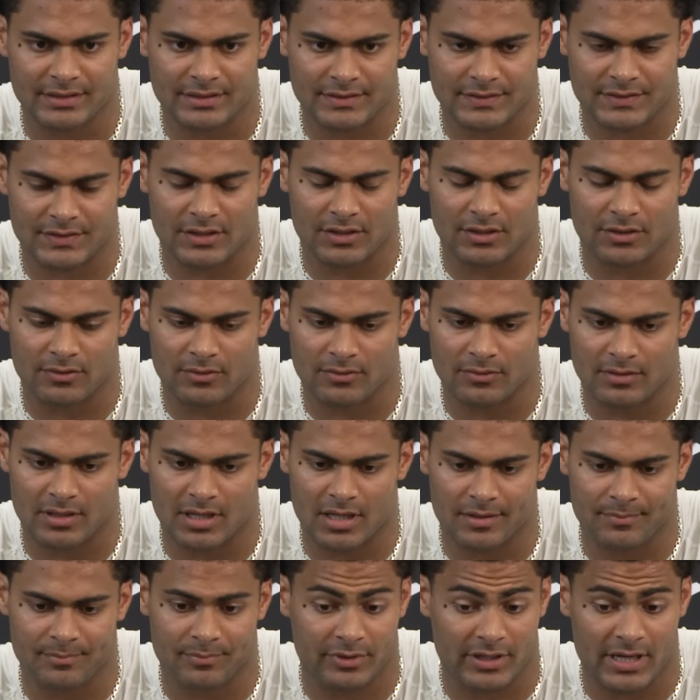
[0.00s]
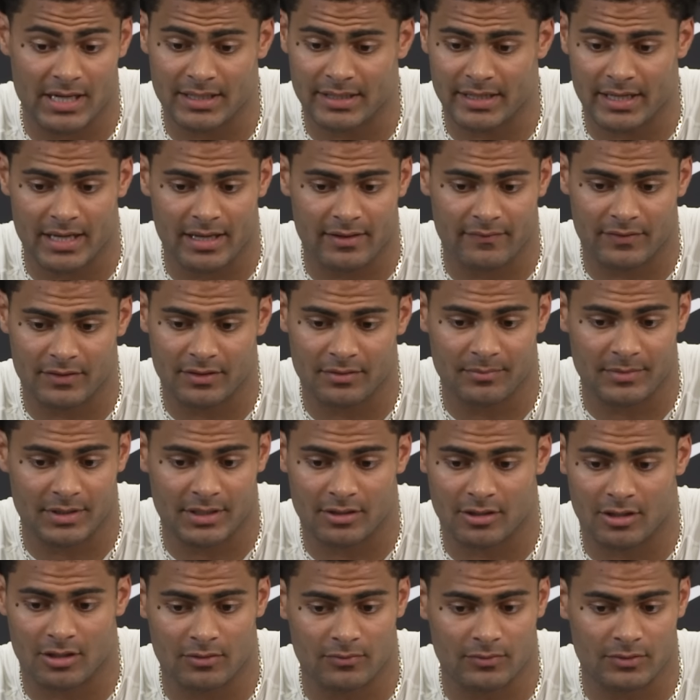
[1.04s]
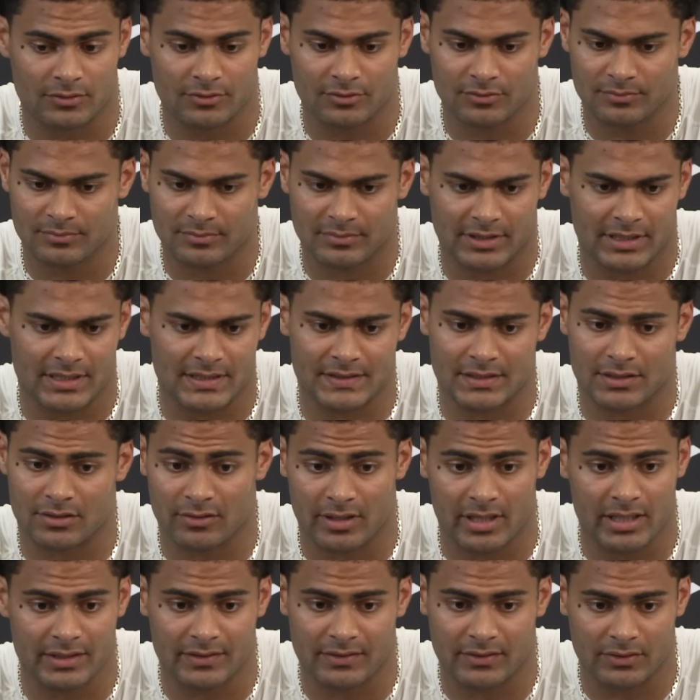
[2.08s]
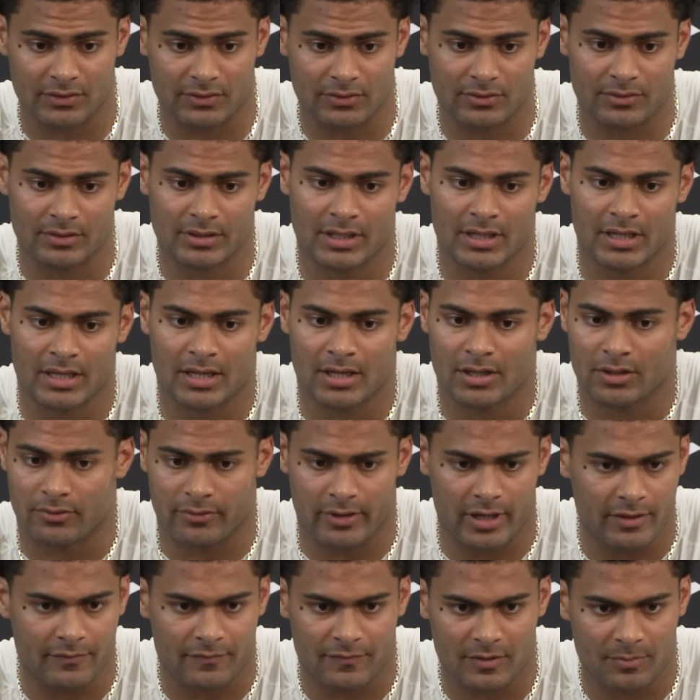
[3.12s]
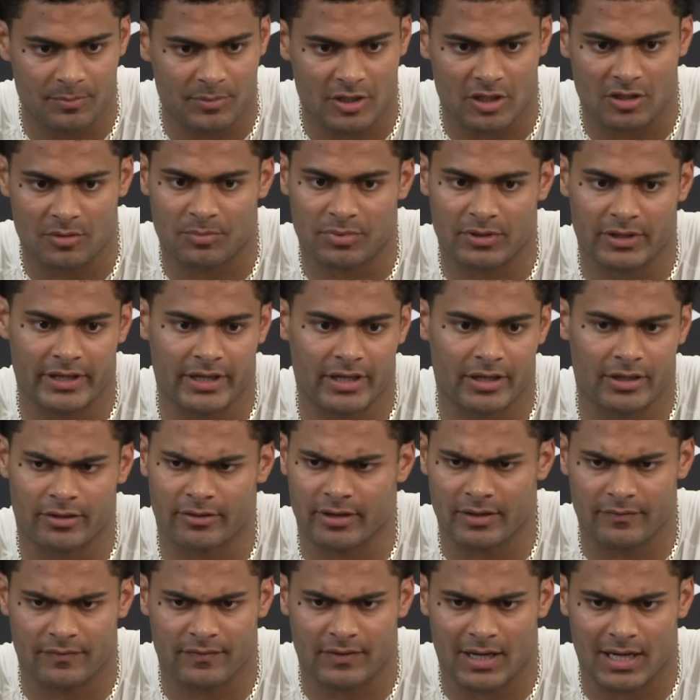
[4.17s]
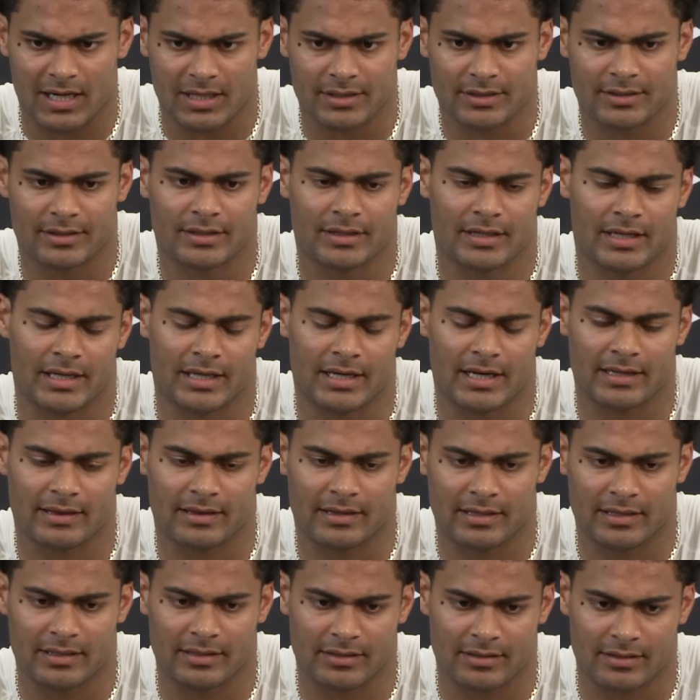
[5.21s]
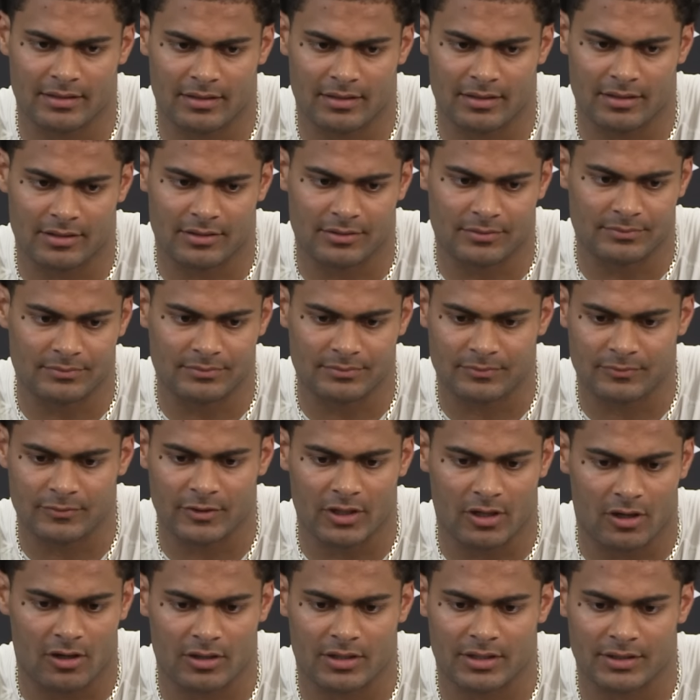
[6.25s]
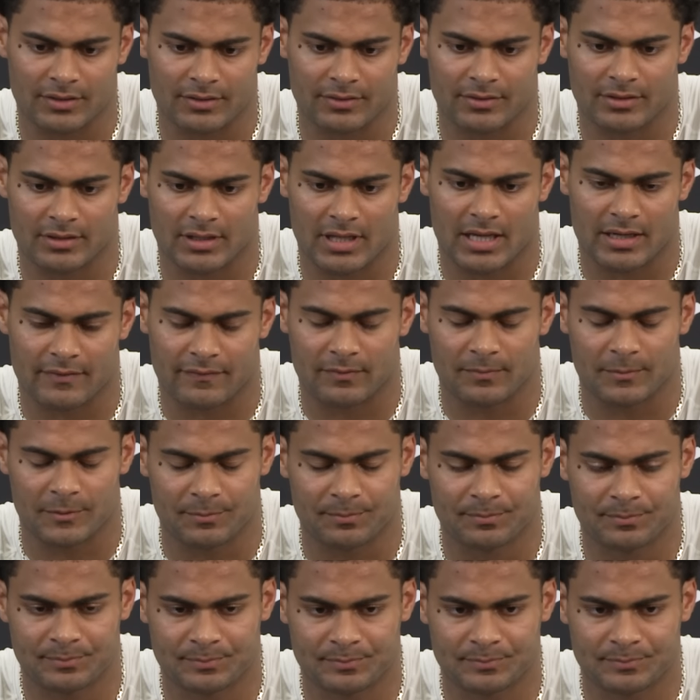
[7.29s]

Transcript: And so I'm proud to have him in our room. He's a great dude, great football player, great father, and I think we all can learn a lot from him.